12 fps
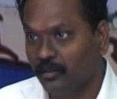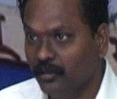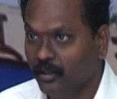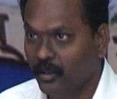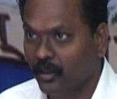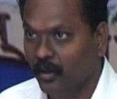to
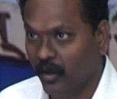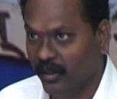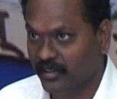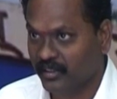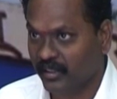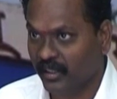
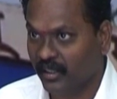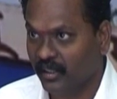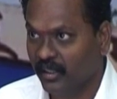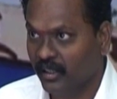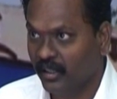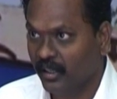lower scale.
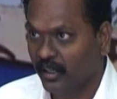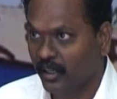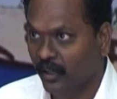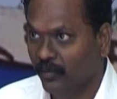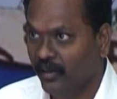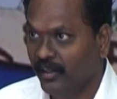
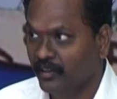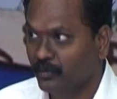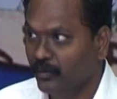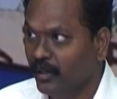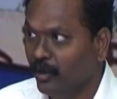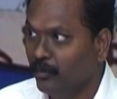Nowadays,
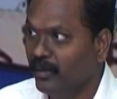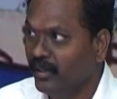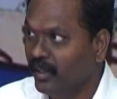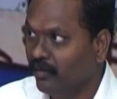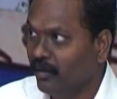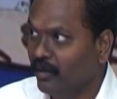we have
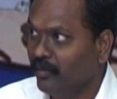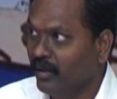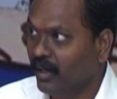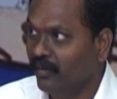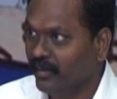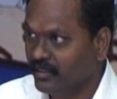been
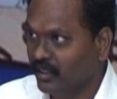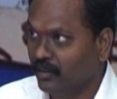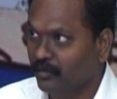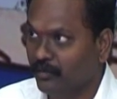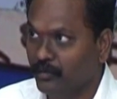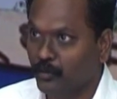evolving
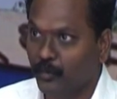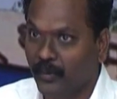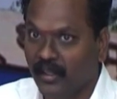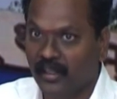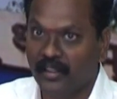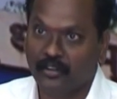ourselves
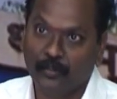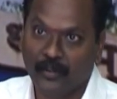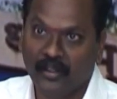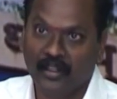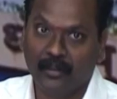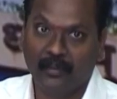superior,
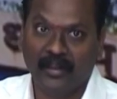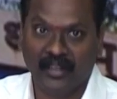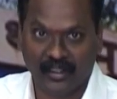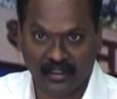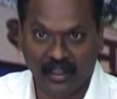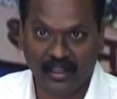superior by
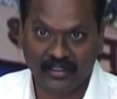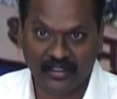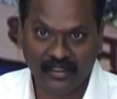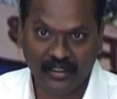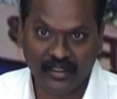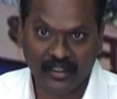
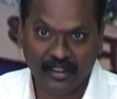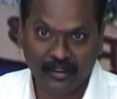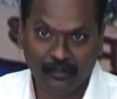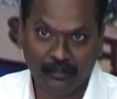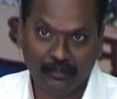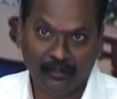technology
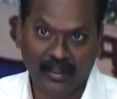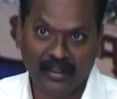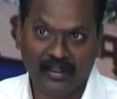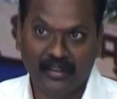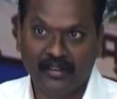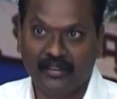
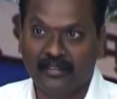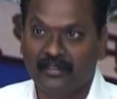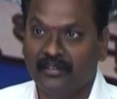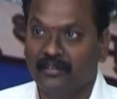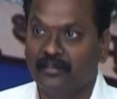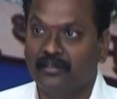by
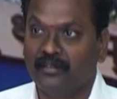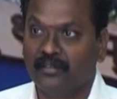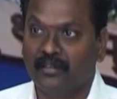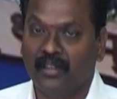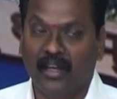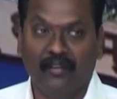
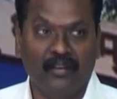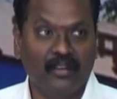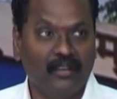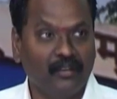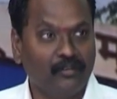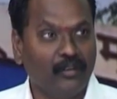
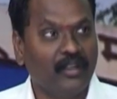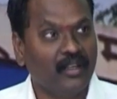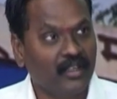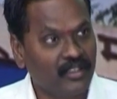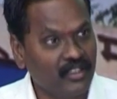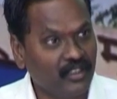having, we can
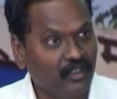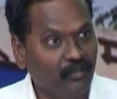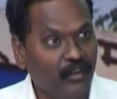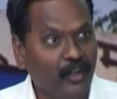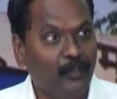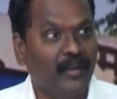construct a
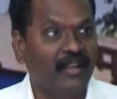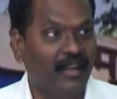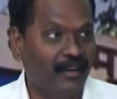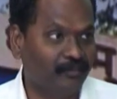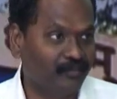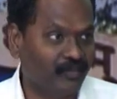very big
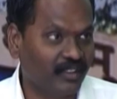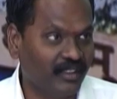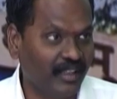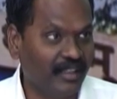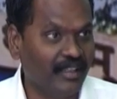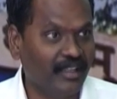dam.
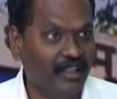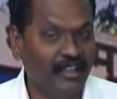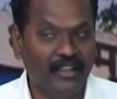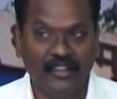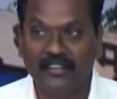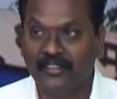
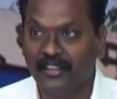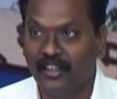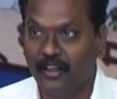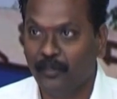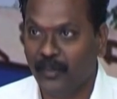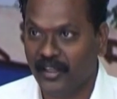Technically it is
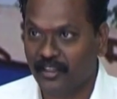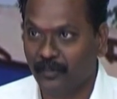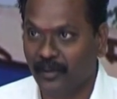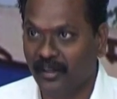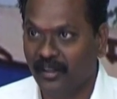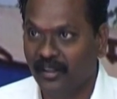
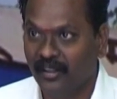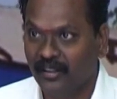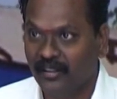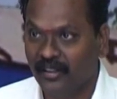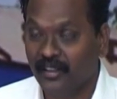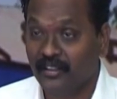possible.
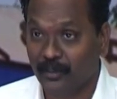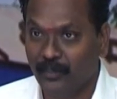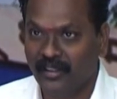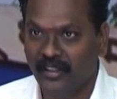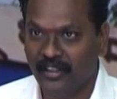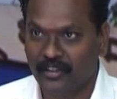There are some
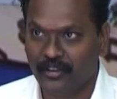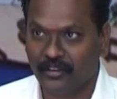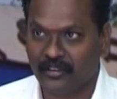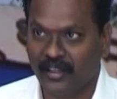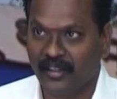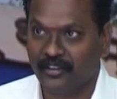other
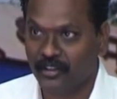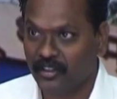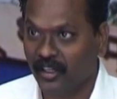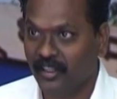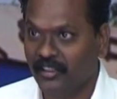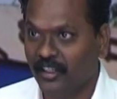issues like
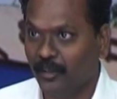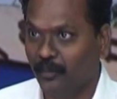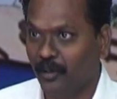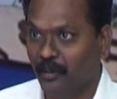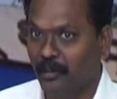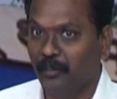sociological
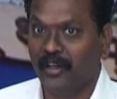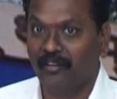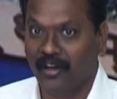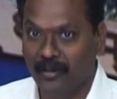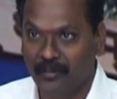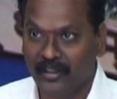problem,
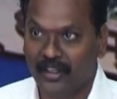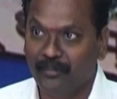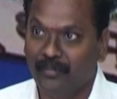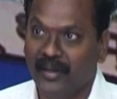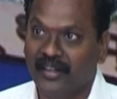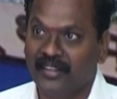environmental
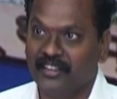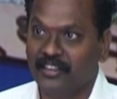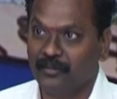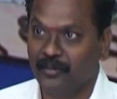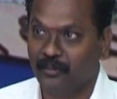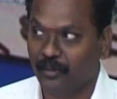impact
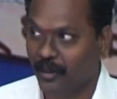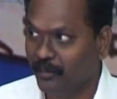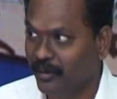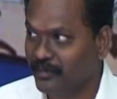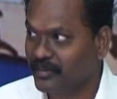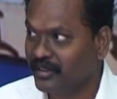assessment
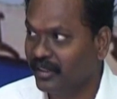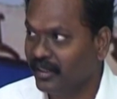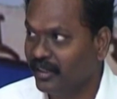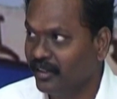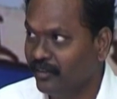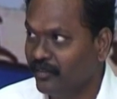problems
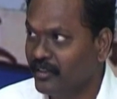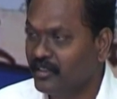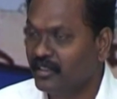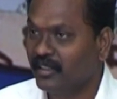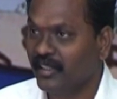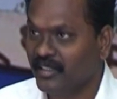
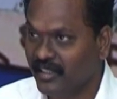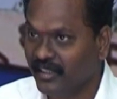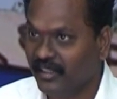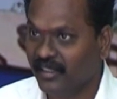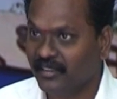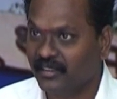which
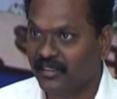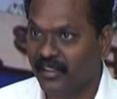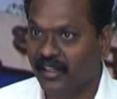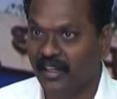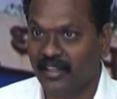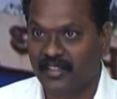restrict us
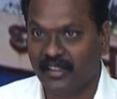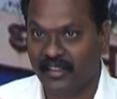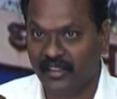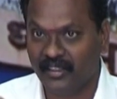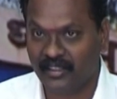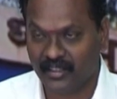in
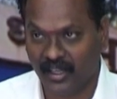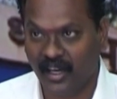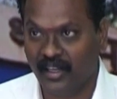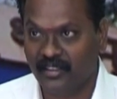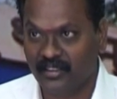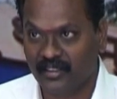constructing this
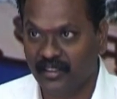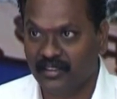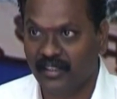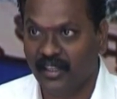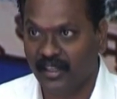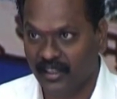large
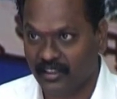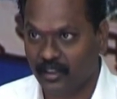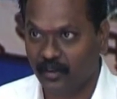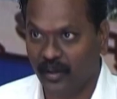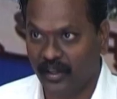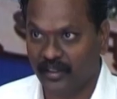size
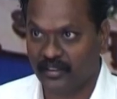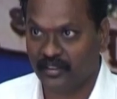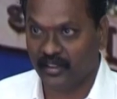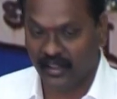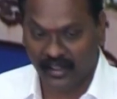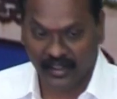
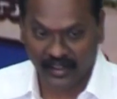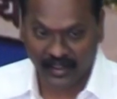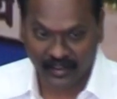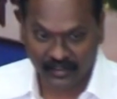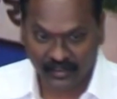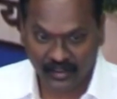reservoirs in India.